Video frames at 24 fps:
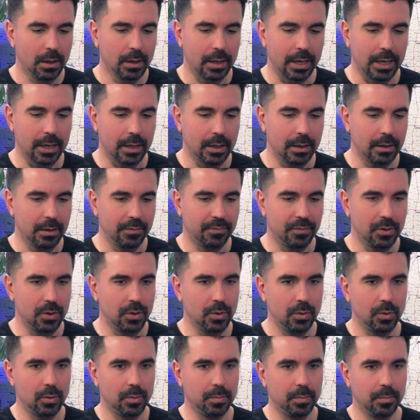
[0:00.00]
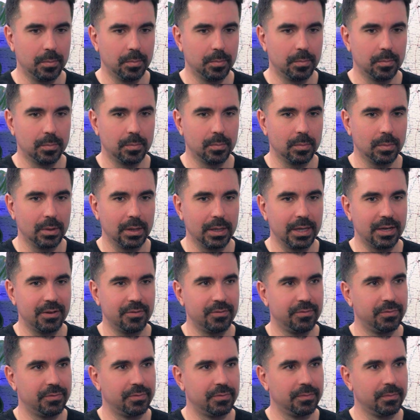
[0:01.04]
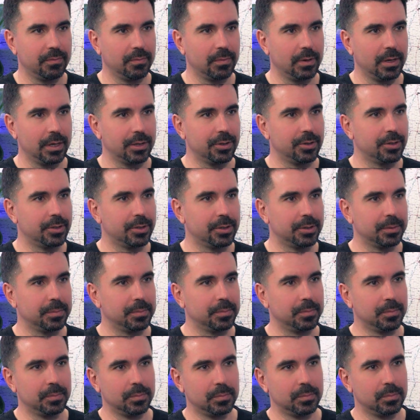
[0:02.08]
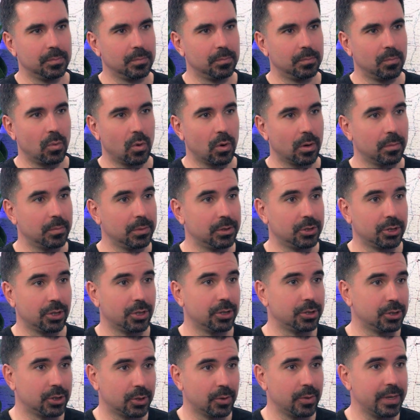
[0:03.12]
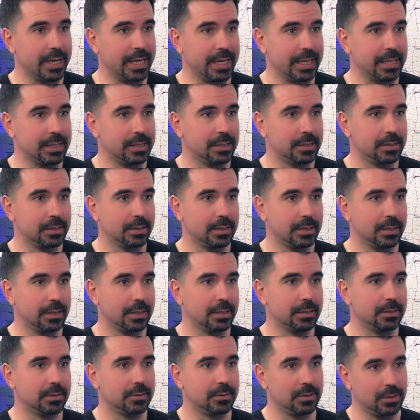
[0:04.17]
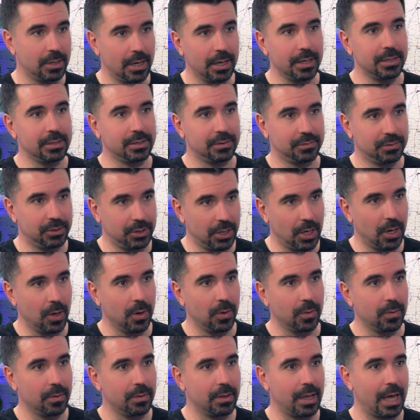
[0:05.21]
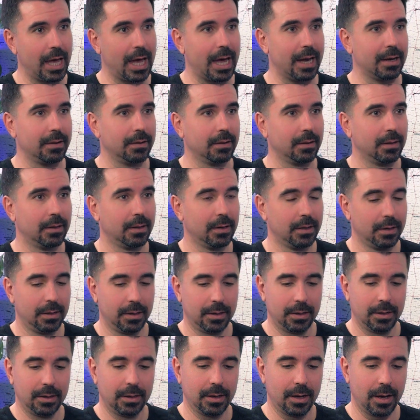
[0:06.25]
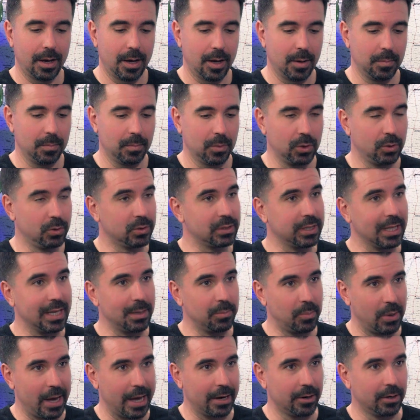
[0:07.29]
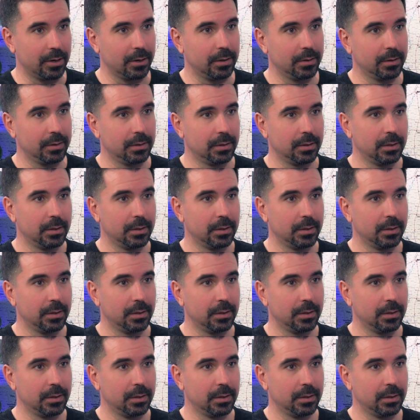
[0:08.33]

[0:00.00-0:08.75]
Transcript: Like if you live under more mature trees, studies have shown that you sleep better.